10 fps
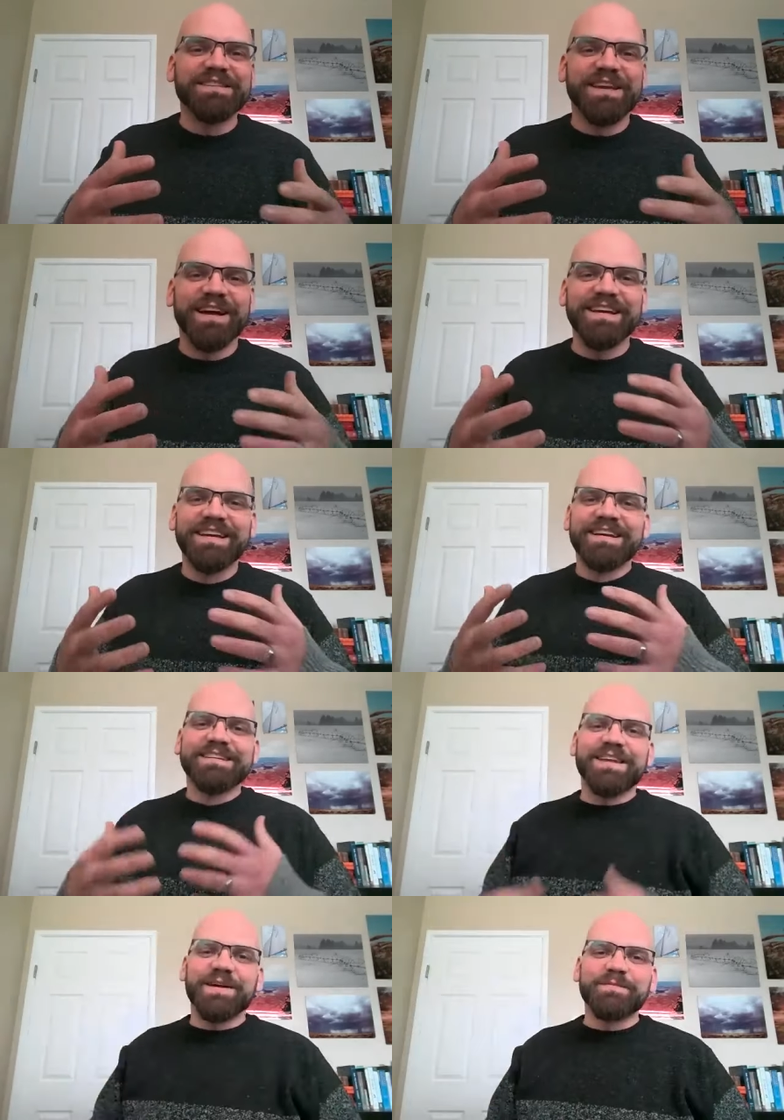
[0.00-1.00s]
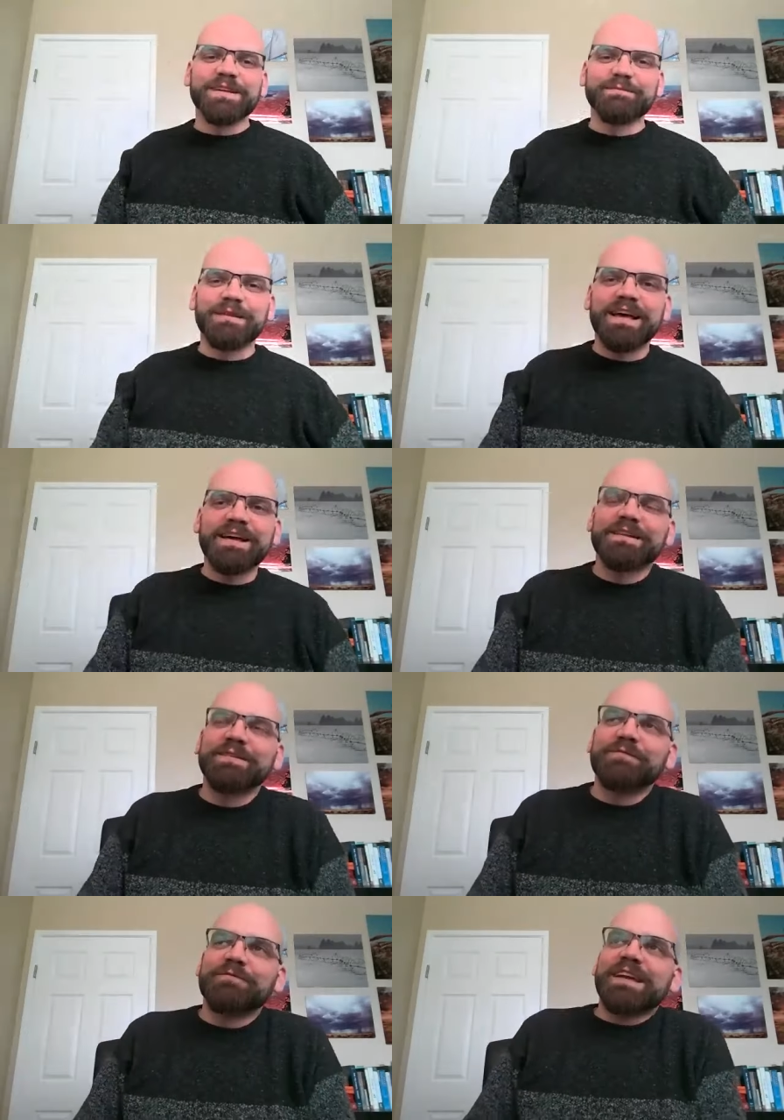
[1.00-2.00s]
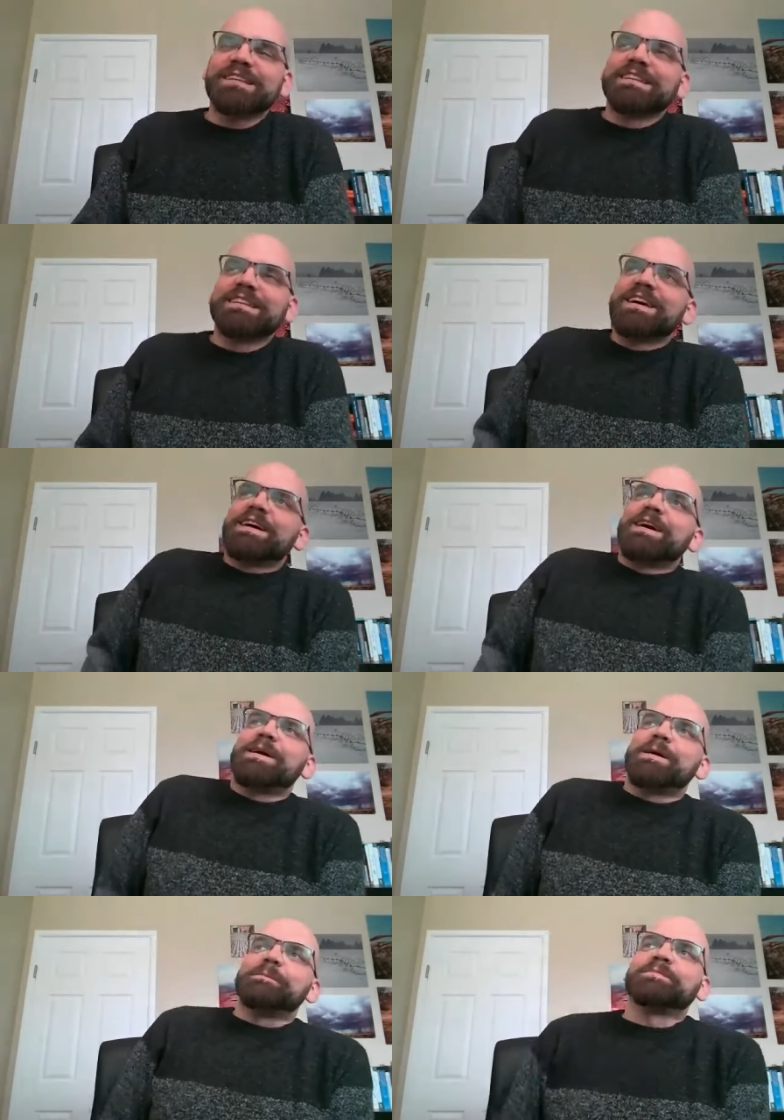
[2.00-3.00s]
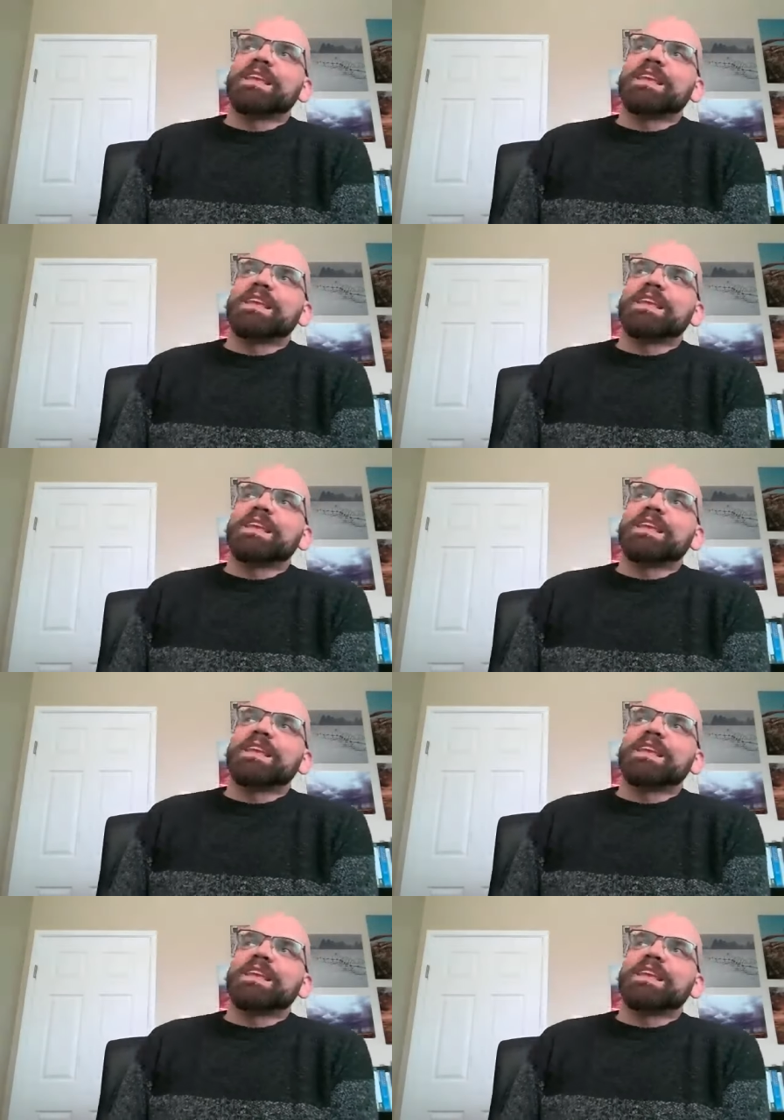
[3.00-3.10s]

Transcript: scott scott makes a blah face um,